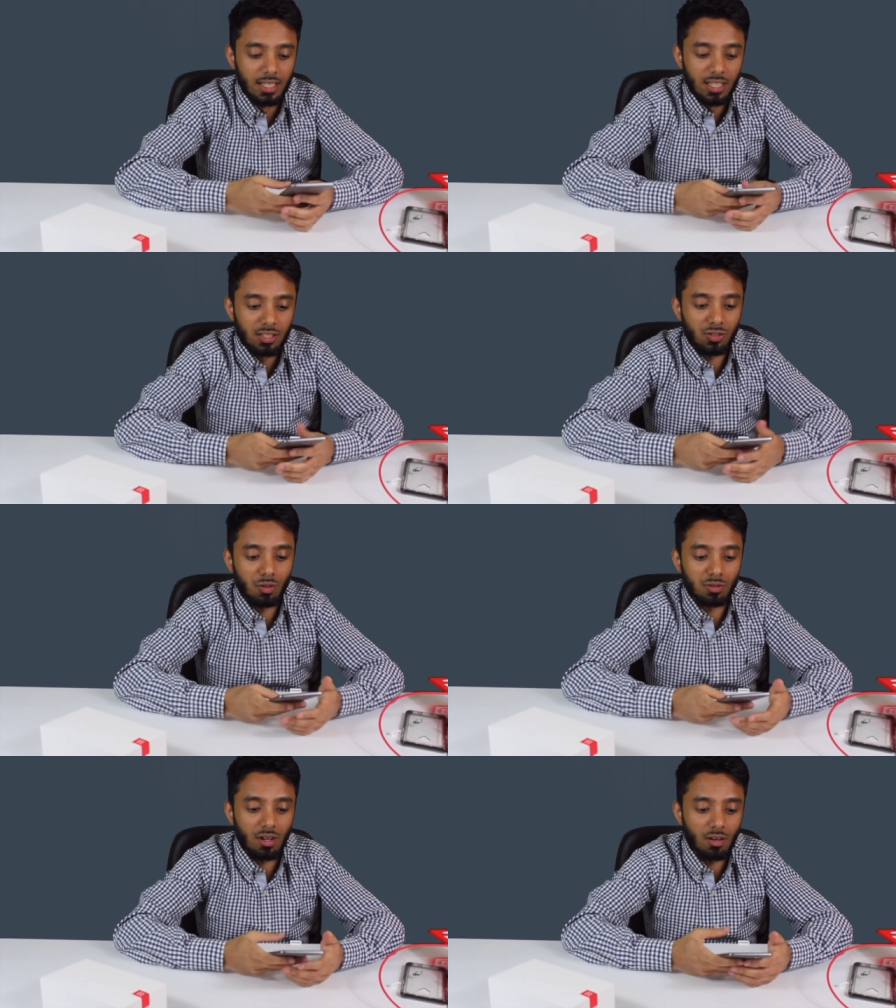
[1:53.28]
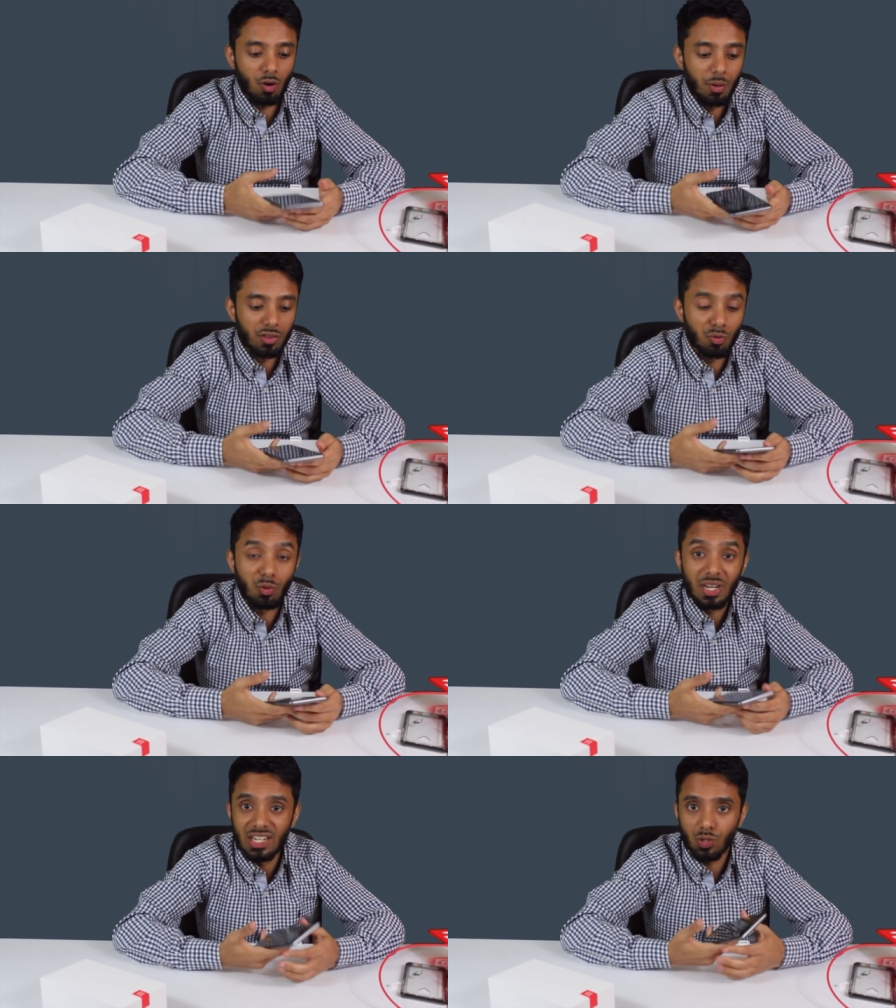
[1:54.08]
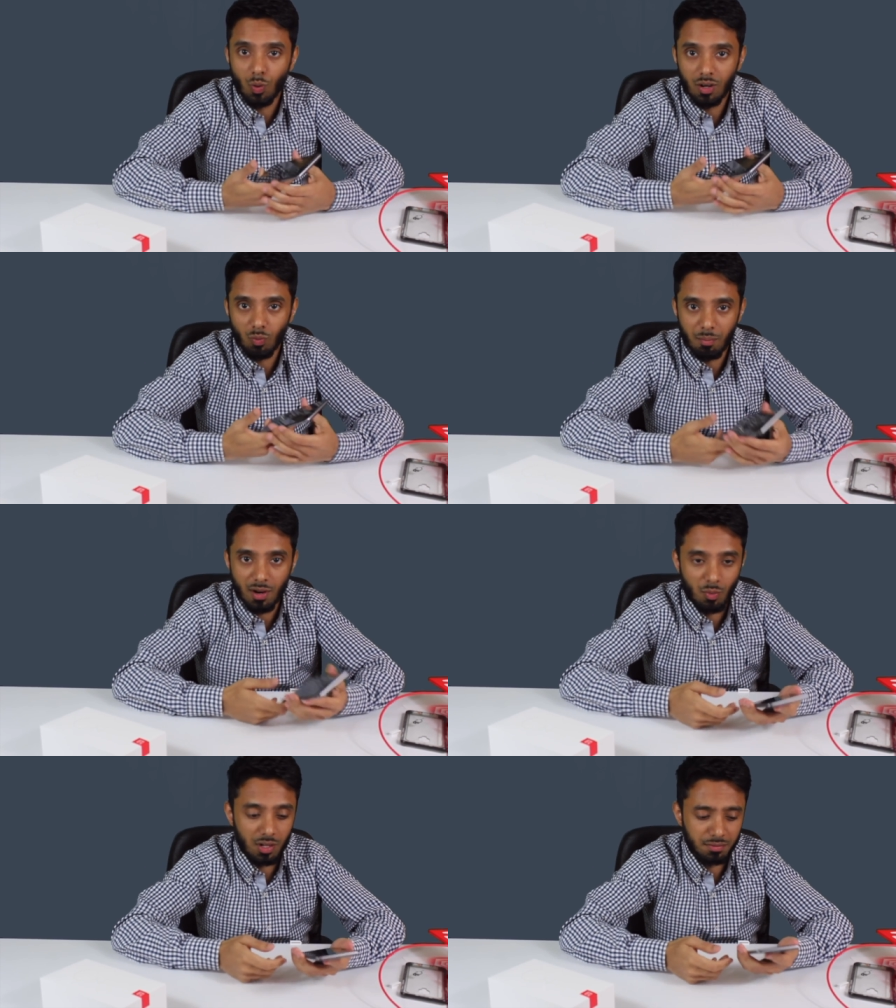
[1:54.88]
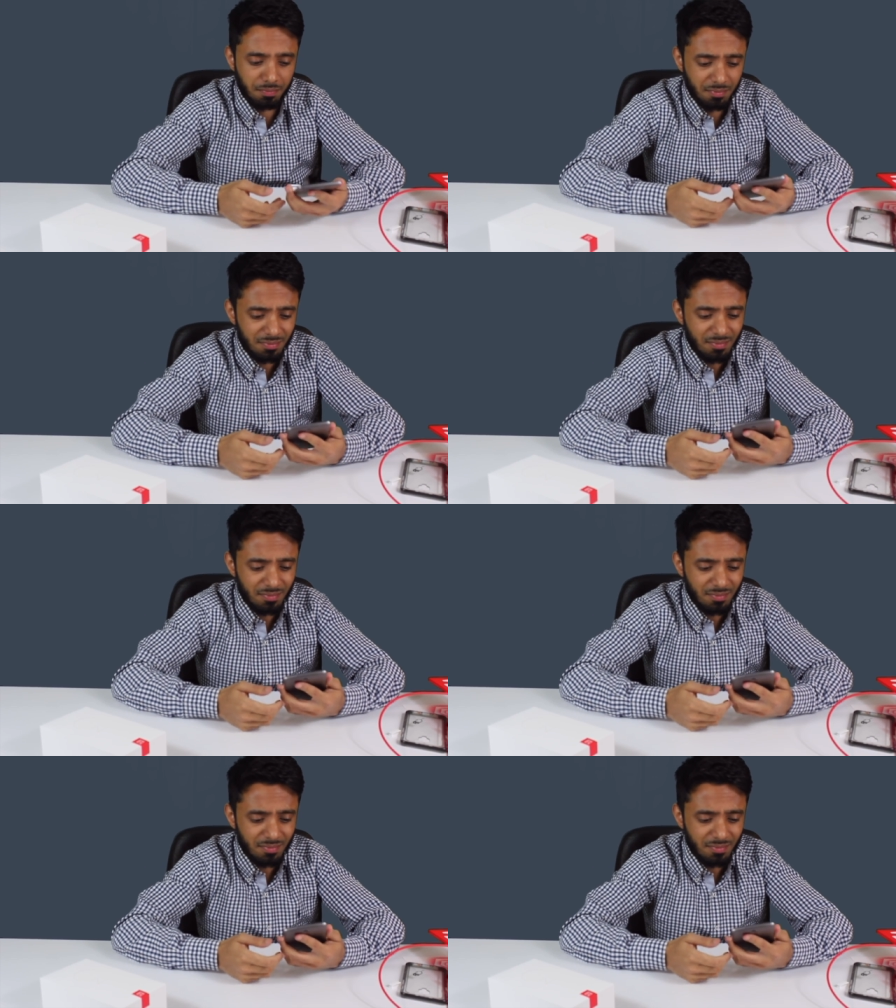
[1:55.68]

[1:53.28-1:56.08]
So going through each one by one.